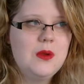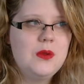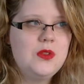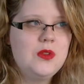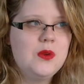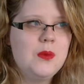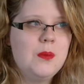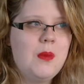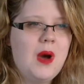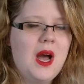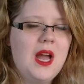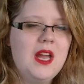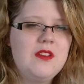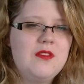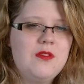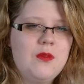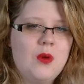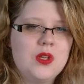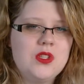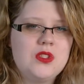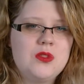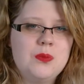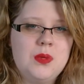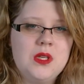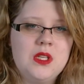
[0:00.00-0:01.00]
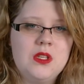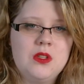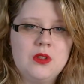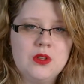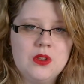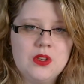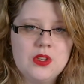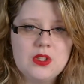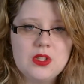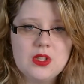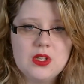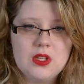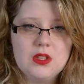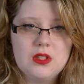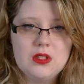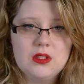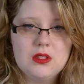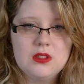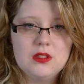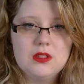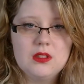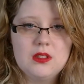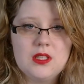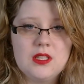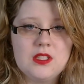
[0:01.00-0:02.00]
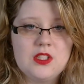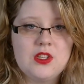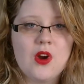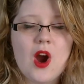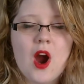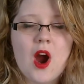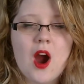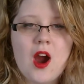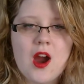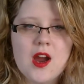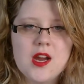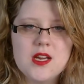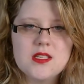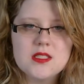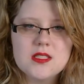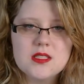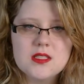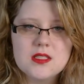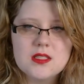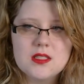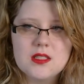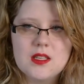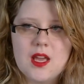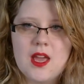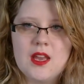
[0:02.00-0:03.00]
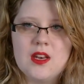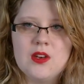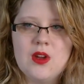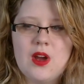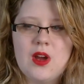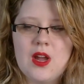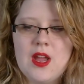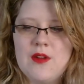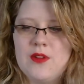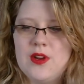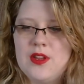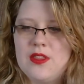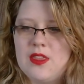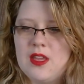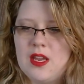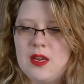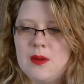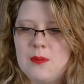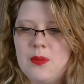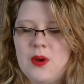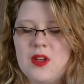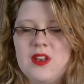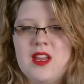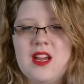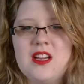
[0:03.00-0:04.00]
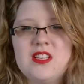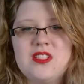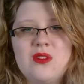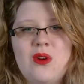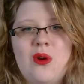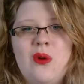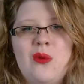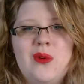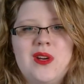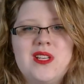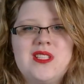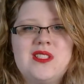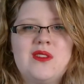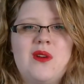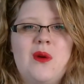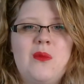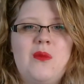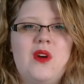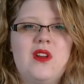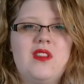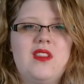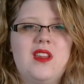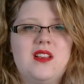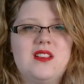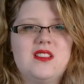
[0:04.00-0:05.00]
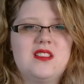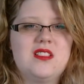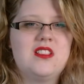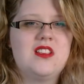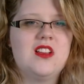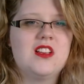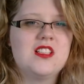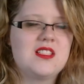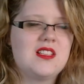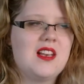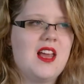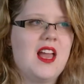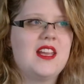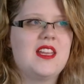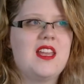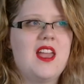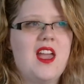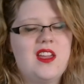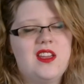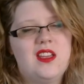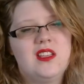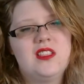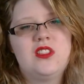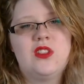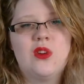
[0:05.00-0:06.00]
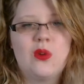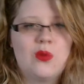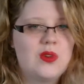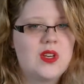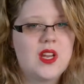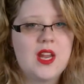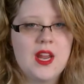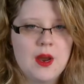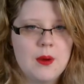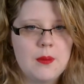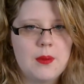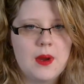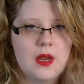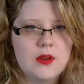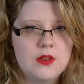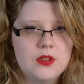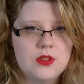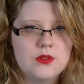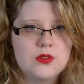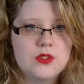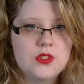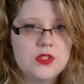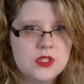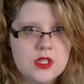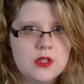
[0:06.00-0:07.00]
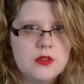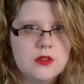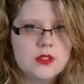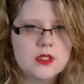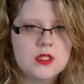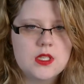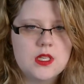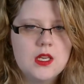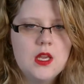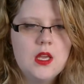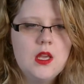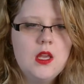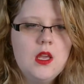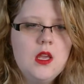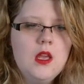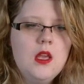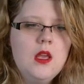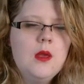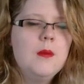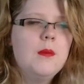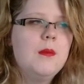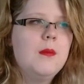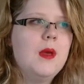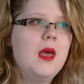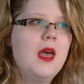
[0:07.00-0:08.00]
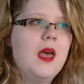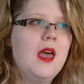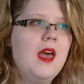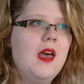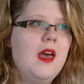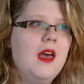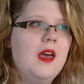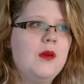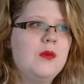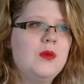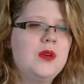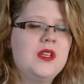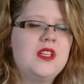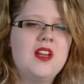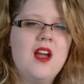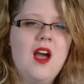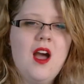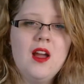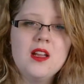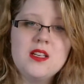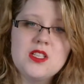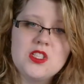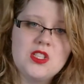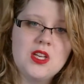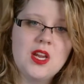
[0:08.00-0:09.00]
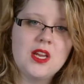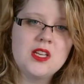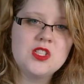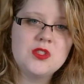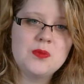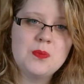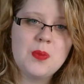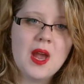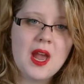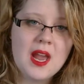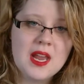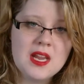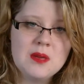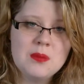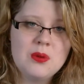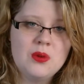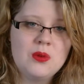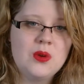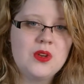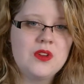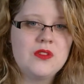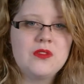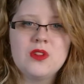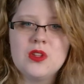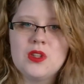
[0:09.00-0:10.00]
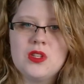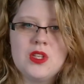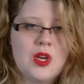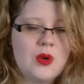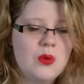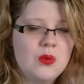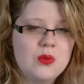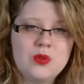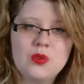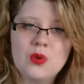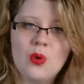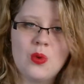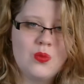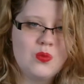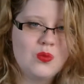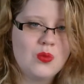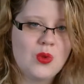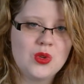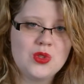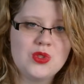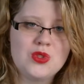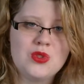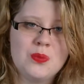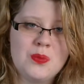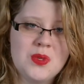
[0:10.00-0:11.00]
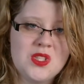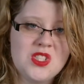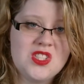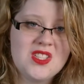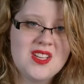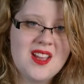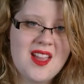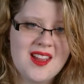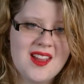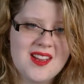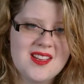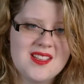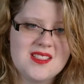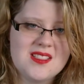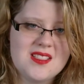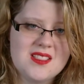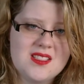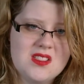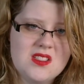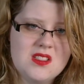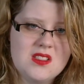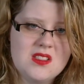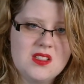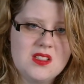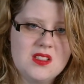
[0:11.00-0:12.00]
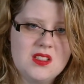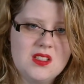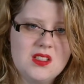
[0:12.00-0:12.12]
you might want to be good in your heart and everything, but there's always someone that's just like, yeah, I don't care about you, seriously. And we can't change people if they don't want to be changed.